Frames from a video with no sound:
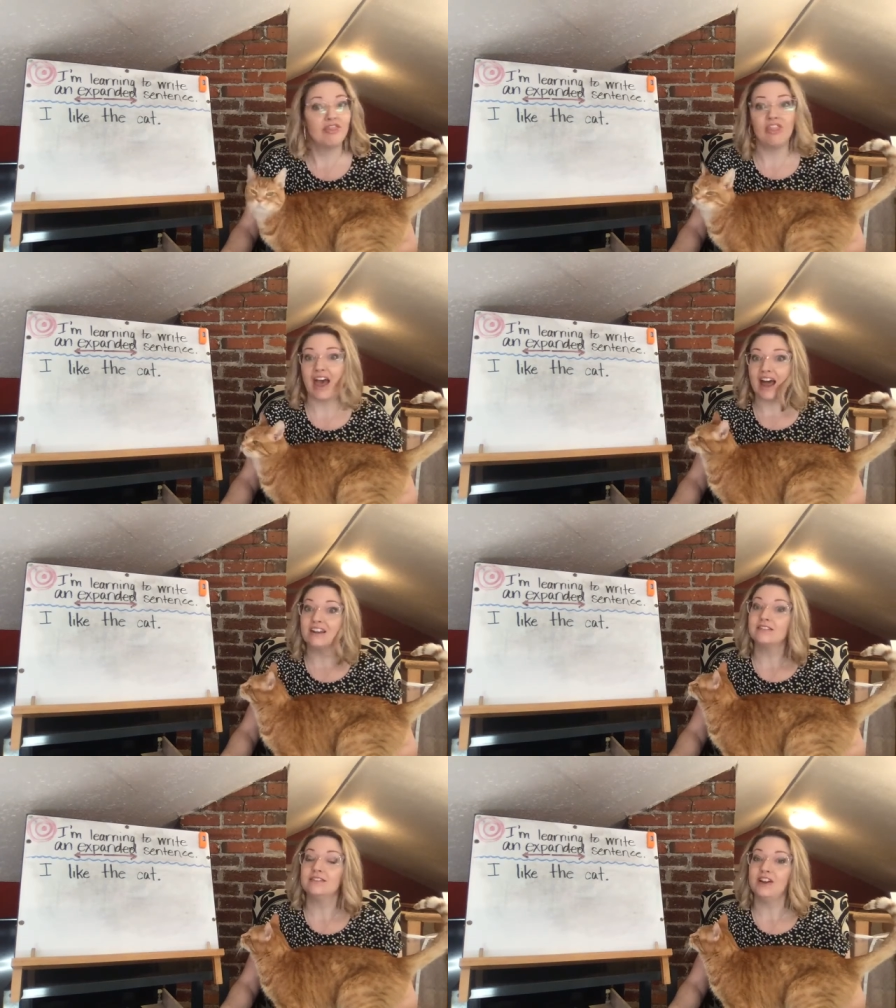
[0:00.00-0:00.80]
that
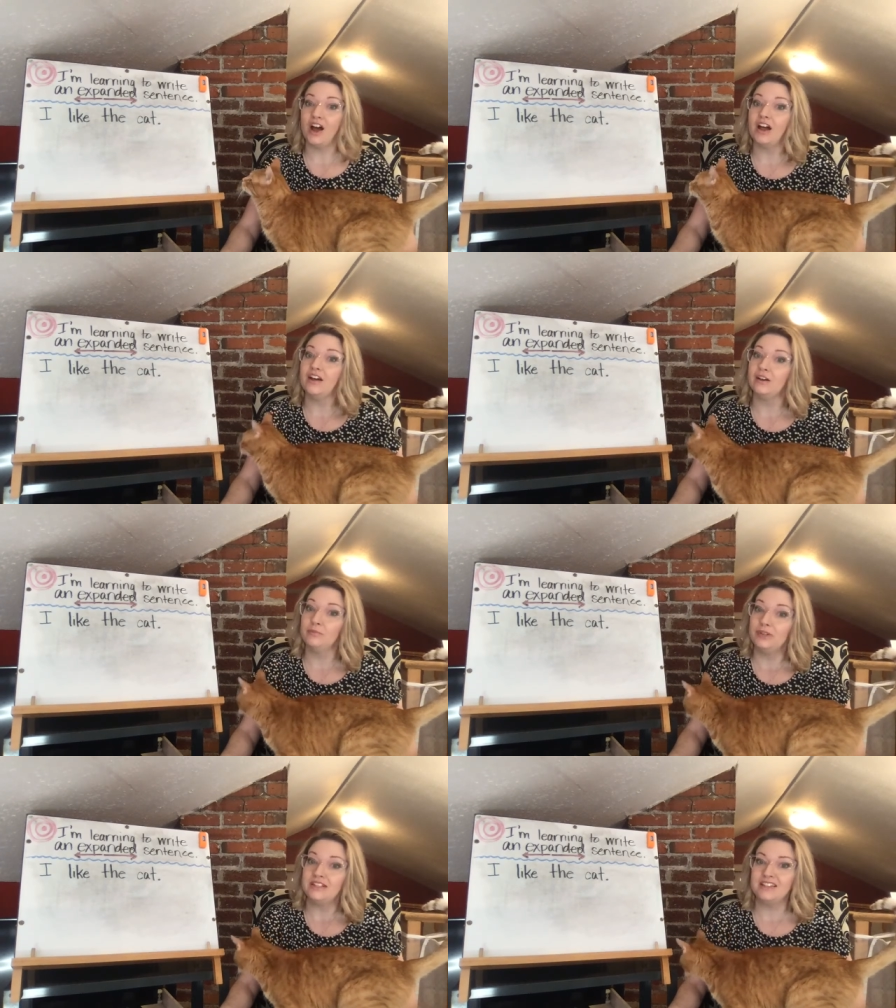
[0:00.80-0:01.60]
is not a
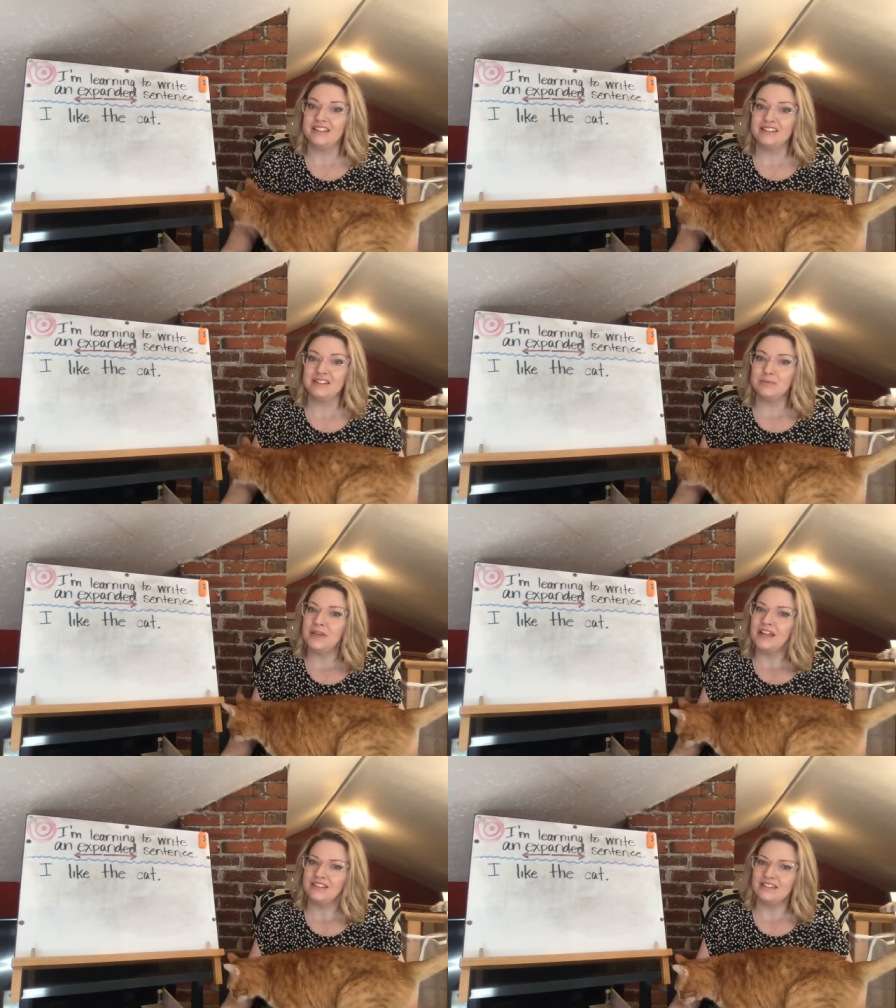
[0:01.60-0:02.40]
complete sentence
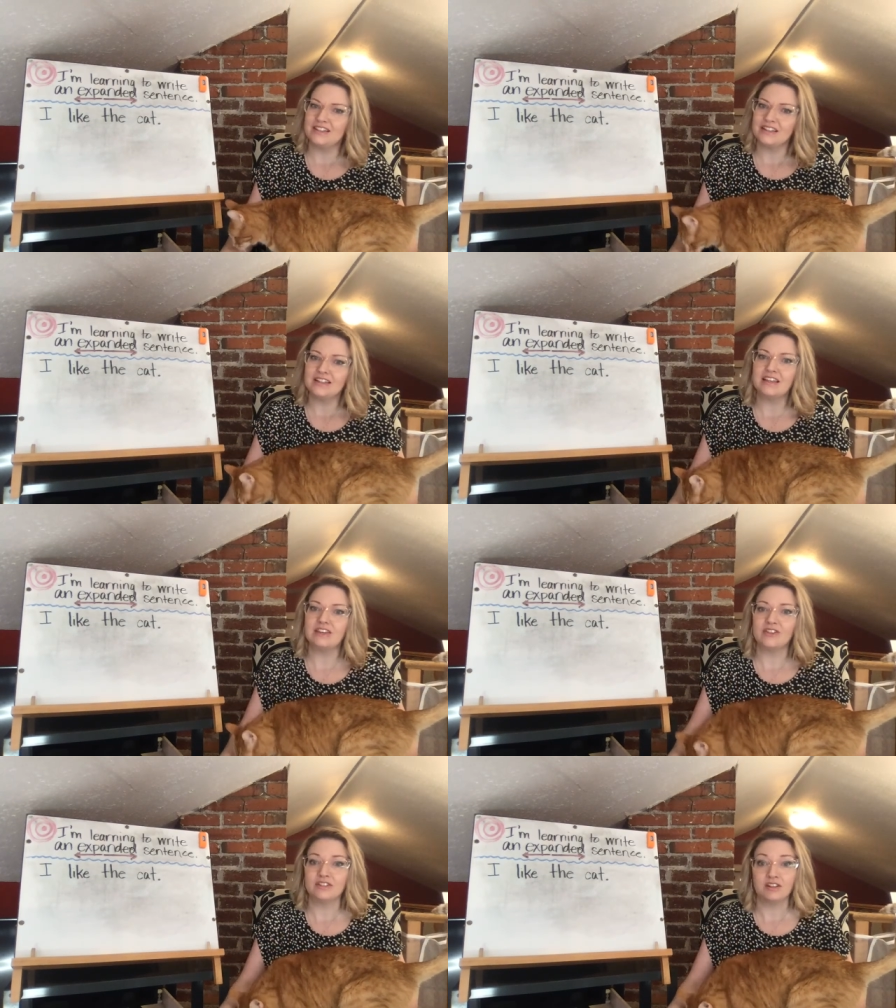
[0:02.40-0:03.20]
because it doesn't
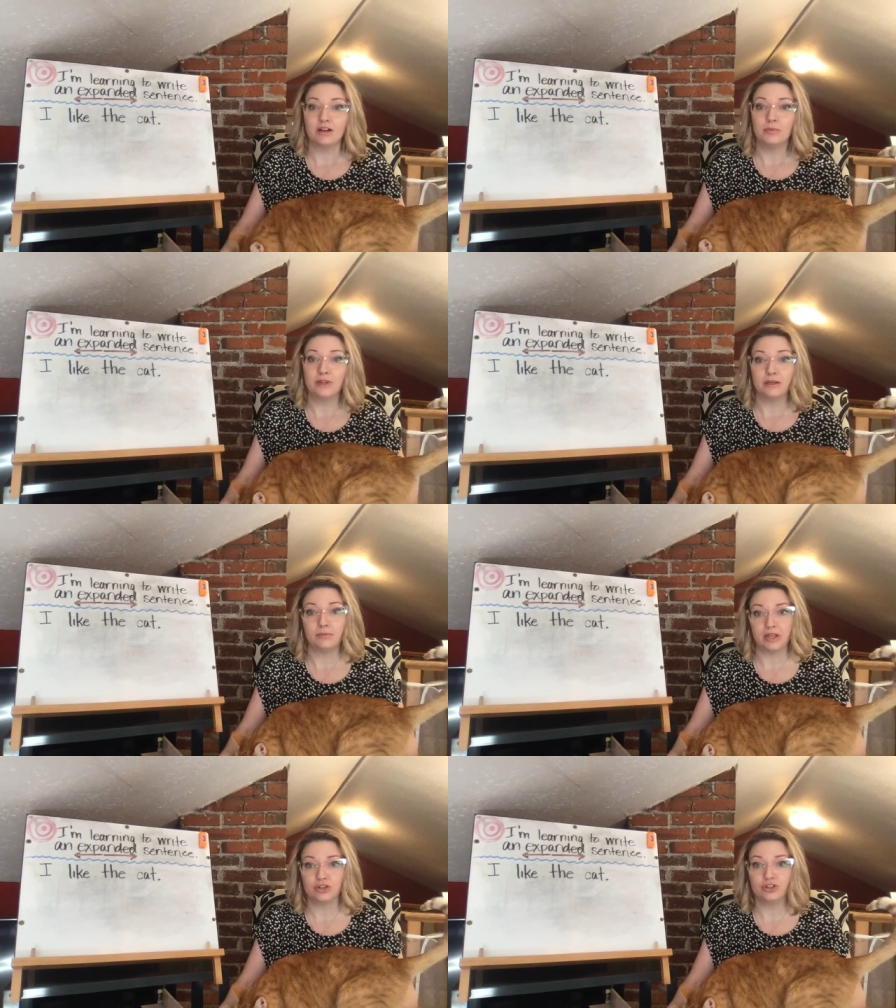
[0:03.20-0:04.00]
give us a complete
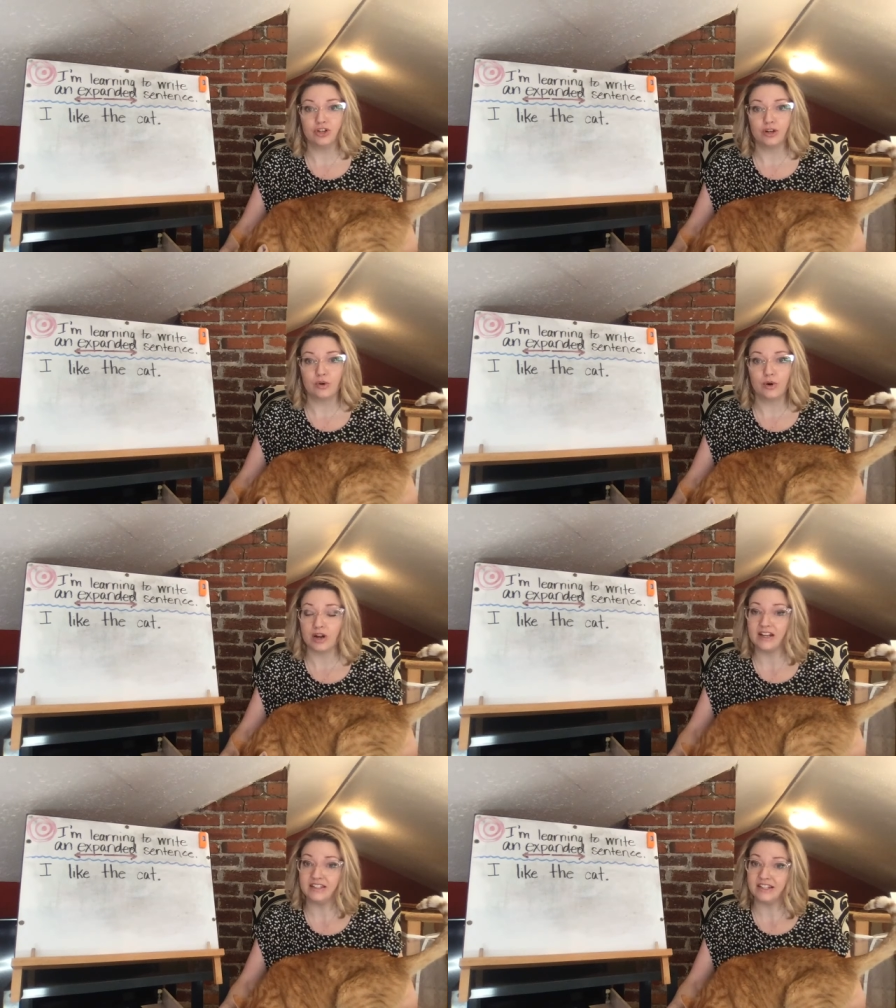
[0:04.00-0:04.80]
picture
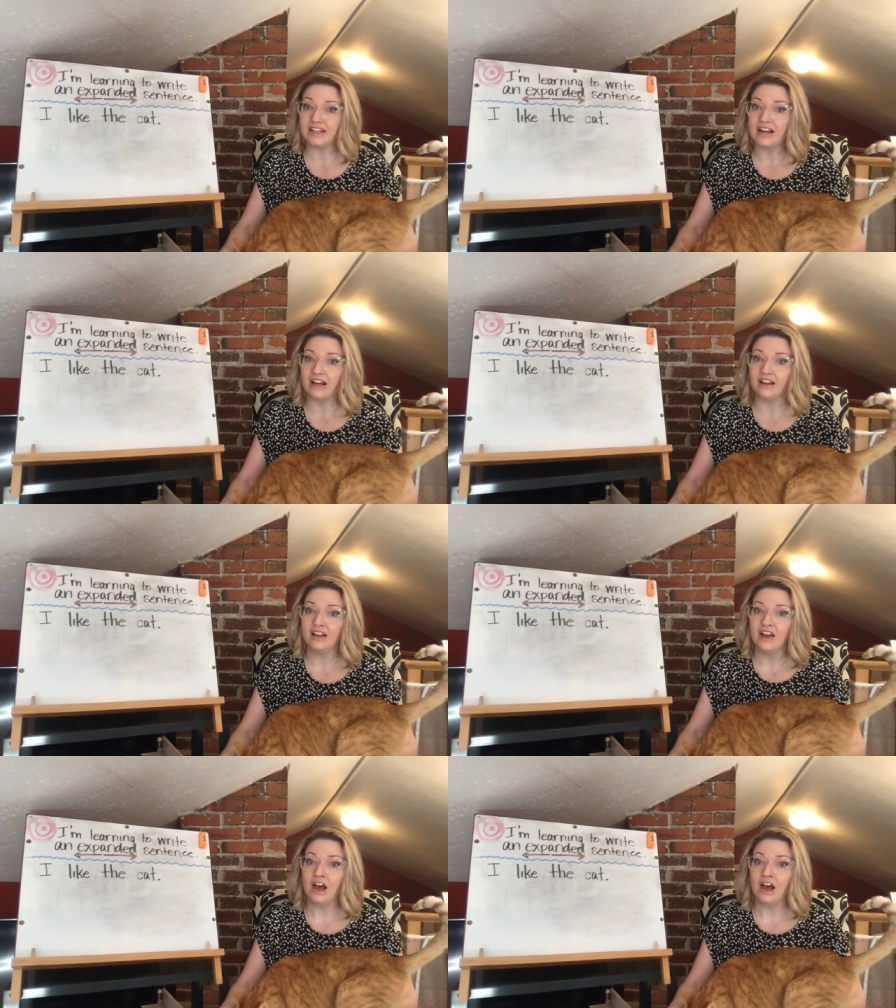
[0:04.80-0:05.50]
or idea